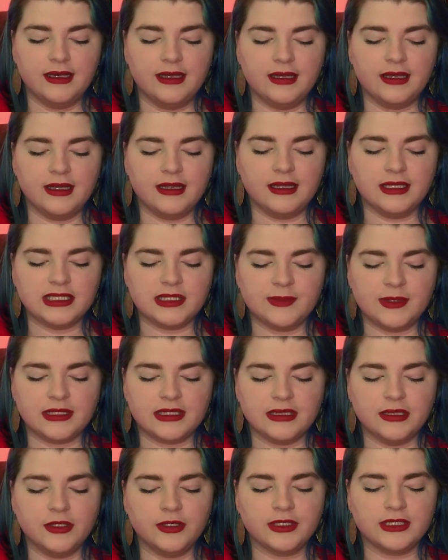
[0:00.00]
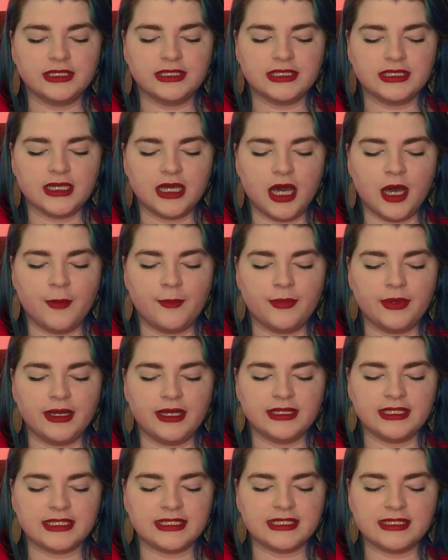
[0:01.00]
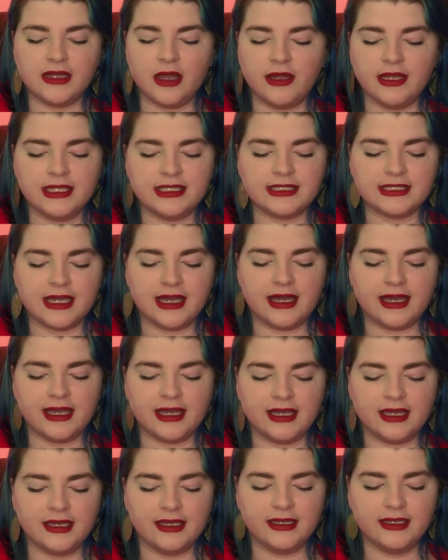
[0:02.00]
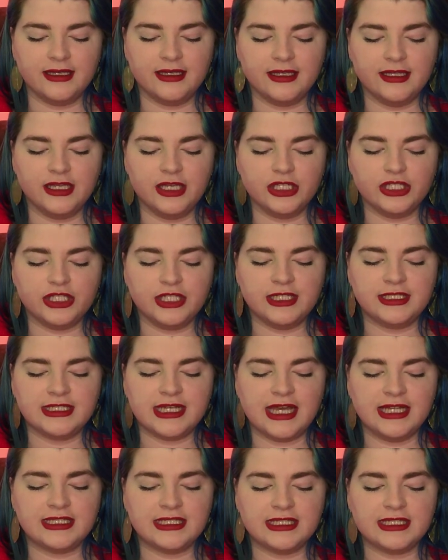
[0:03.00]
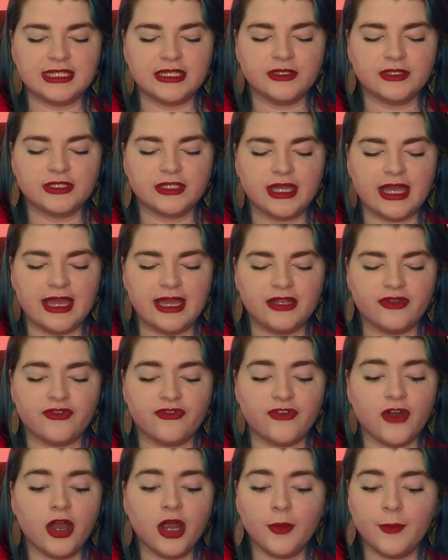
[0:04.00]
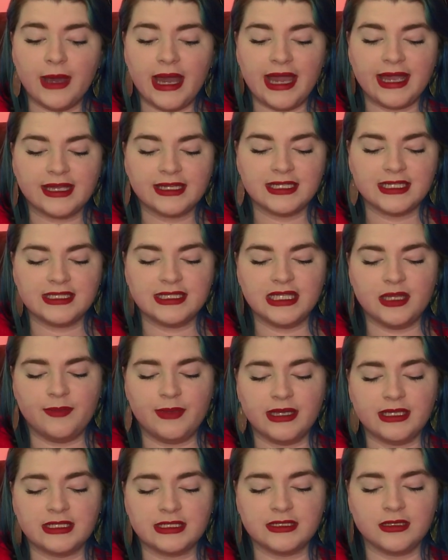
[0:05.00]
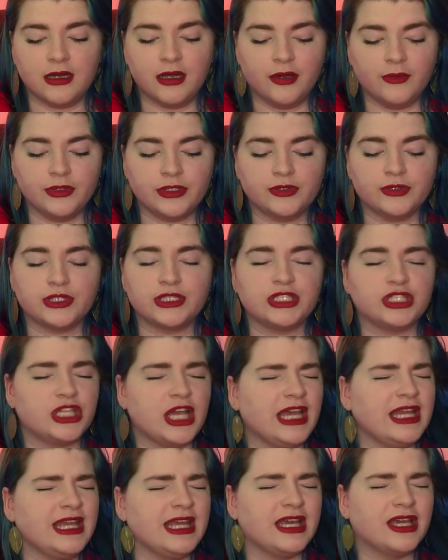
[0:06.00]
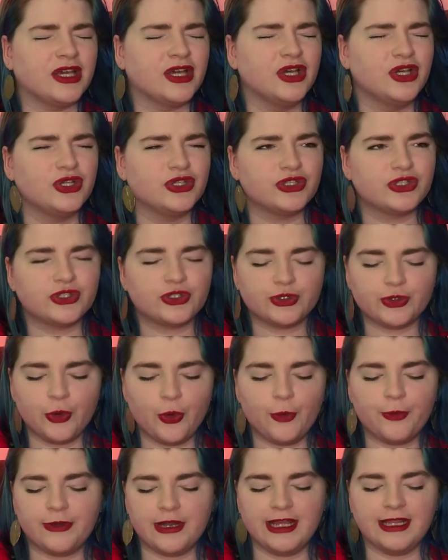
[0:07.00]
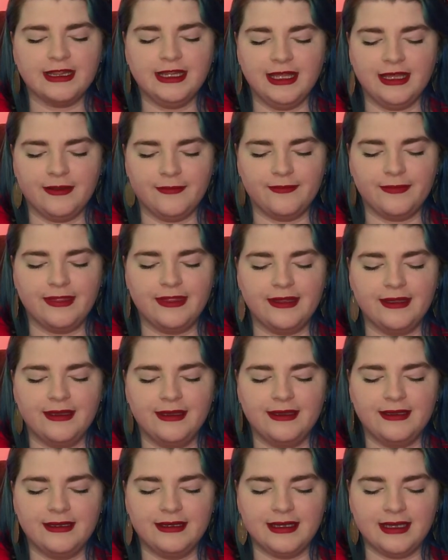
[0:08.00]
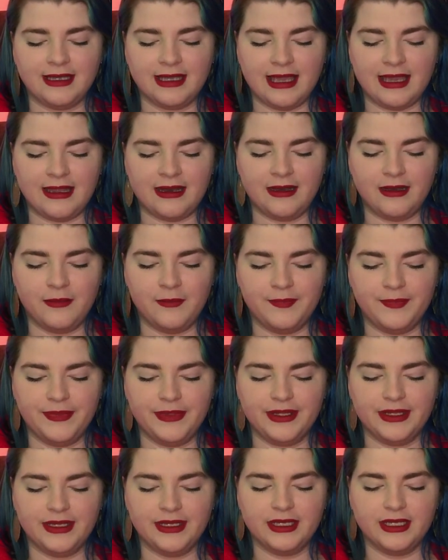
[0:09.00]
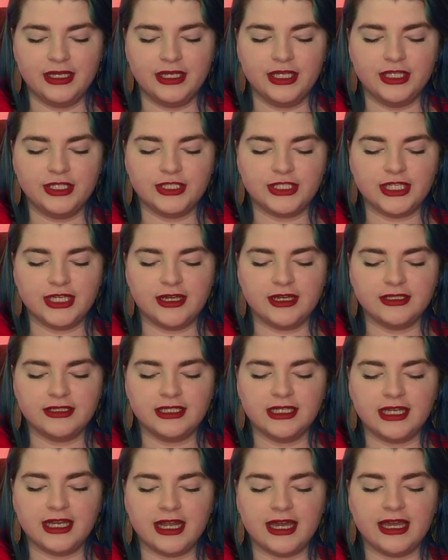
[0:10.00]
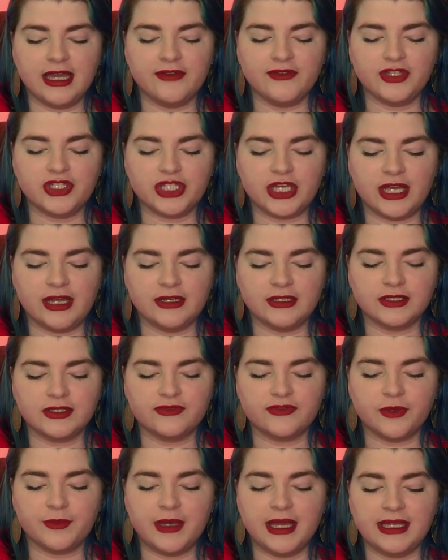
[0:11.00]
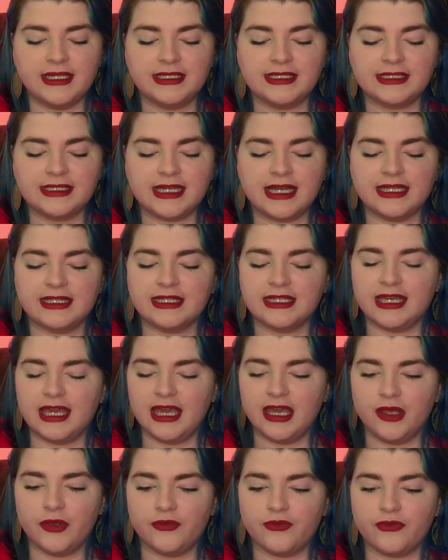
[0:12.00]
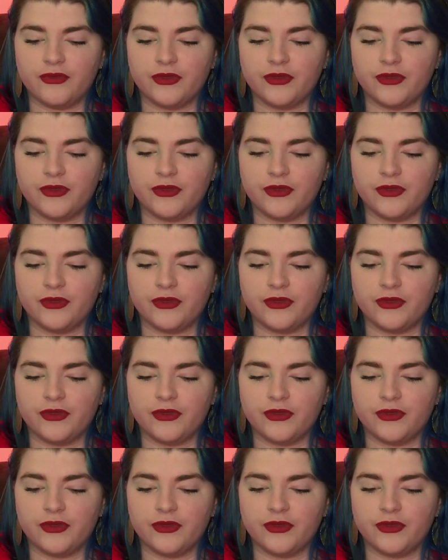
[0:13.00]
Elizabeth looked up at the starry sky. She had to tilt her head far back to see the big star which was shining so brightly. Again, she heard the cry of a child from inside the cave.